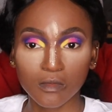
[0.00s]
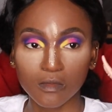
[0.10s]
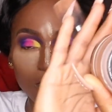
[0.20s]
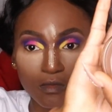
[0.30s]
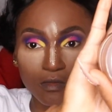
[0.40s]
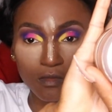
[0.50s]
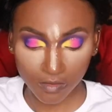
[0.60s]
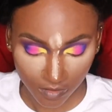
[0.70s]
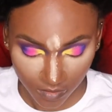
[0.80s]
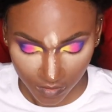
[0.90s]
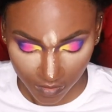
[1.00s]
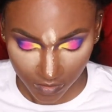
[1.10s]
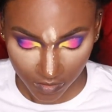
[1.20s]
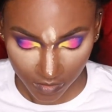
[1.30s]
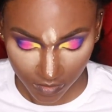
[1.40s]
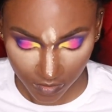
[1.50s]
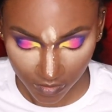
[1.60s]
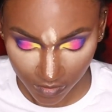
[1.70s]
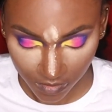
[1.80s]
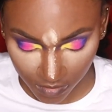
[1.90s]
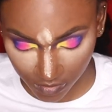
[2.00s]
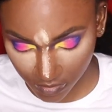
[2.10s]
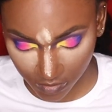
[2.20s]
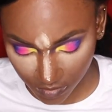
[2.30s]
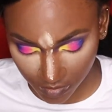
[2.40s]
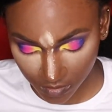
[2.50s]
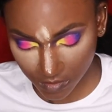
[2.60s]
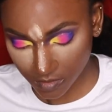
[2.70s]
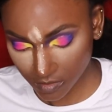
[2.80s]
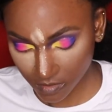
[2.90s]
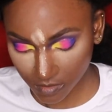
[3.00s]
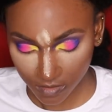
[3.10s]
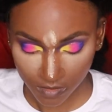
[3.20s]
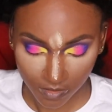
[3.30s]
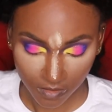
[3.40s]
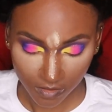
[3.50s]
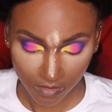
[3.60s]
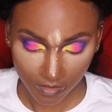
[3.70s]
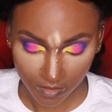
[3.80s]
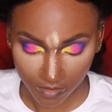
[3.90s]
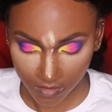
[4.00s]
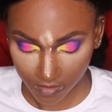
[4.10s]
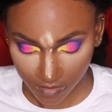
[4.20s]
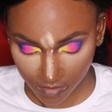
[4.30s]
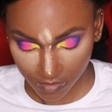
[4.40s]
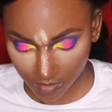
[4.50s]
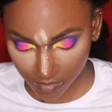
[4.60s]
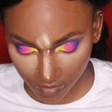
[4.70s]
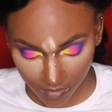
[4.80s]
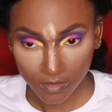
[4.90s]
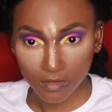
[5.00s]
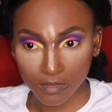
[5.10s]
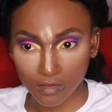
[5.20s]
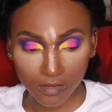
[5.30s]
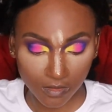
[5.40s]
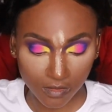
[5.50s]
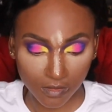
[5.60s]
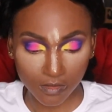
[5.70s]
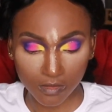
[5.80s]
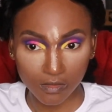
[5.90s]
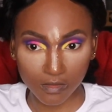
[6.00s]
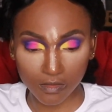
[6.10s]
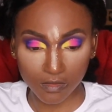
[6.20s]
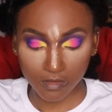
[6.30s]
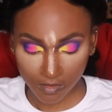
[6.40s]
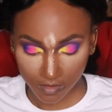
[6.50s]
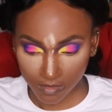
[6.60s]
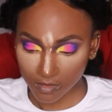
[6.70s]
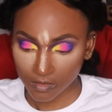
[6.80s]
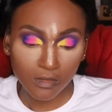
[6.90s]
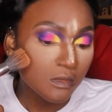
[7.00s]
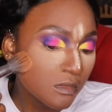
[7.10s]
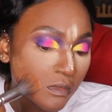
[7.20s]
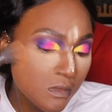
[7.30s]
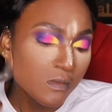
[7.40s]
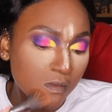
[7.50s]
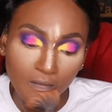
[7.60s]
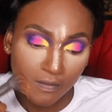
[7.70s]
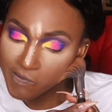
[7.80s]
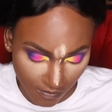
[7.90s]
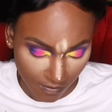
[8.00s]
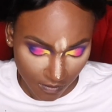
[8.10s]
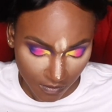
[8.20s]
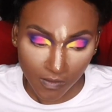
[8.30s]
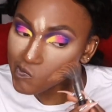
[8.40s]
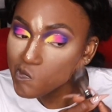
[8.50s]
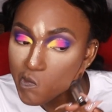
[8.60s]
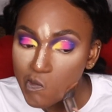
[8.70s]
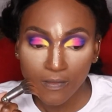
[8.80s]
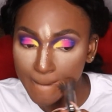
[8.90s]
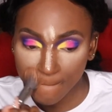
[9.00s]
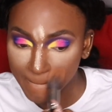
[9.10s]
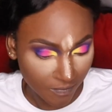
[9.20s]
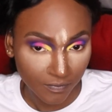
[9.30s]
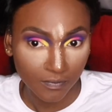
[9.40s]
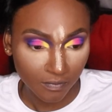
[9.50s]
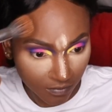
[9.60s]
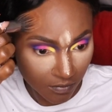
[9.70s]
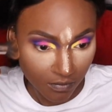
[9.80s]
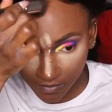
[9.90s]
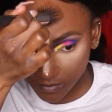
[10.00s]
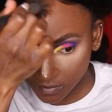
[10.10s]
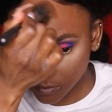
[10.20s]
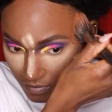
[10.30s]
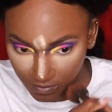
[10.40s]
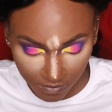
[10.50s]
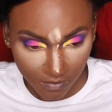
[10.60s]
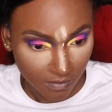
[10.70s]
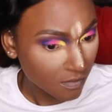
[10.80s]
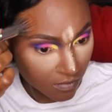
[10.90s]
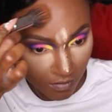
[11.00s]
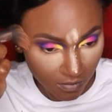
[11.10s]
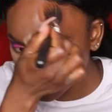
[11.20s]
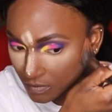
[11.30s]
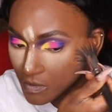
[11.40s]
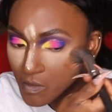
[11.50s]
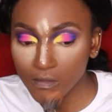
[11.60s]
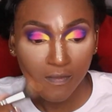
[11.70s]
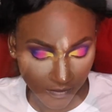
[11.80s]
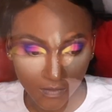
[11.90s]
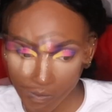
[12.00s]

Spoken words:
So I finally found a face powder that works for me, rather a setting powder. I'm going in with Too Faced setting powder in the shade Deep. I just love the way that flawlessly finishes my face.